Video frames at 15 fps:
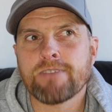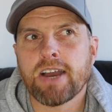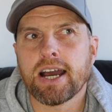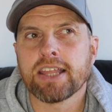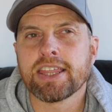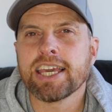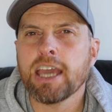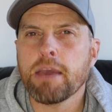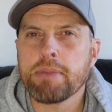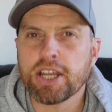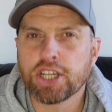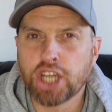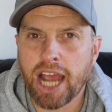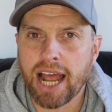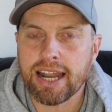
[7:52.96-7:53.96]
I think it'd be a
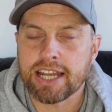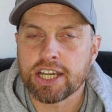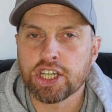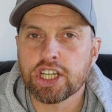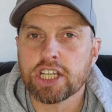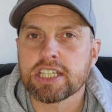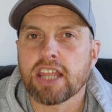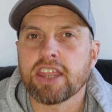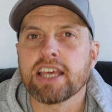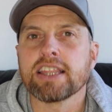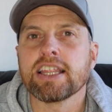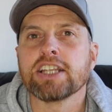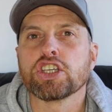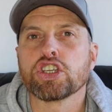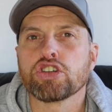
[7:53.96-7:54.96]
challenge because I think
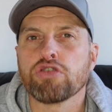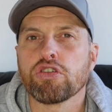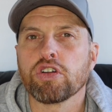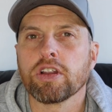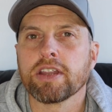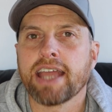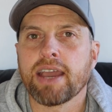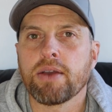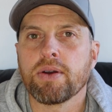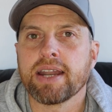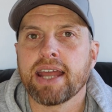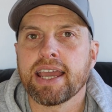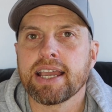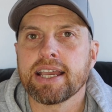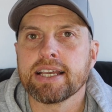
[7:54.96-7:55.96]
they'd struggle
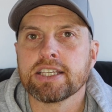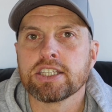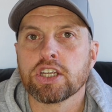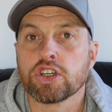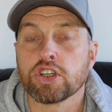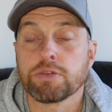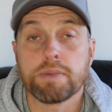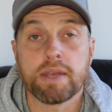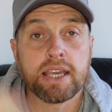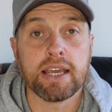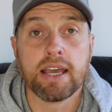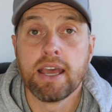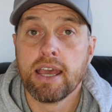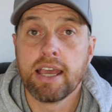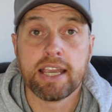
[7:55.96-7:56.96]
nowadays to just be,
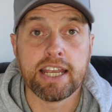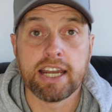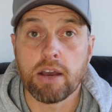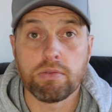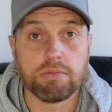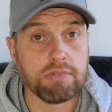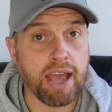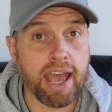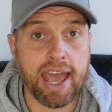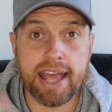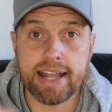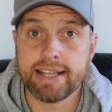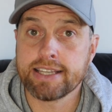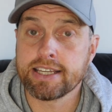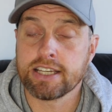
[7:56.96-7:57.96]

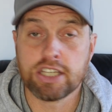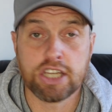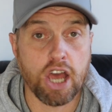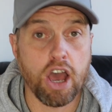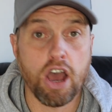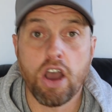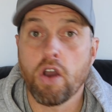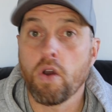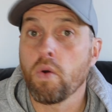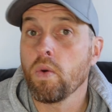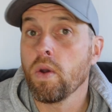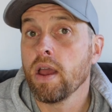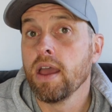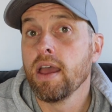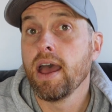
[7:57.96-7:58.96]
head to
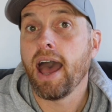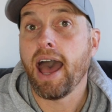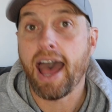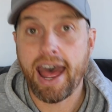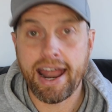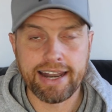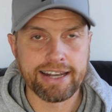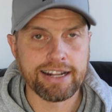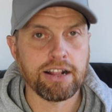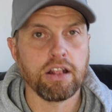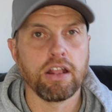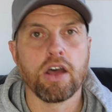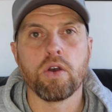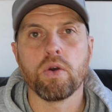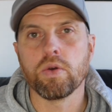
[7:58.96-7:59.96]
toe and
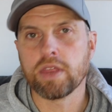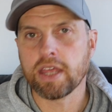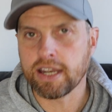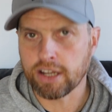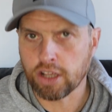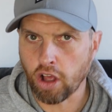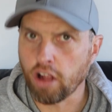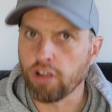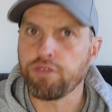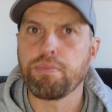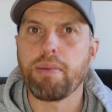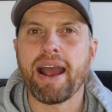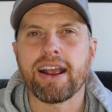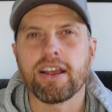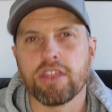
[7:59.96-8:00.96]
clothing, golf
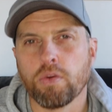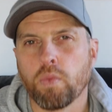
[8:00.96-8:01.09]
bag, the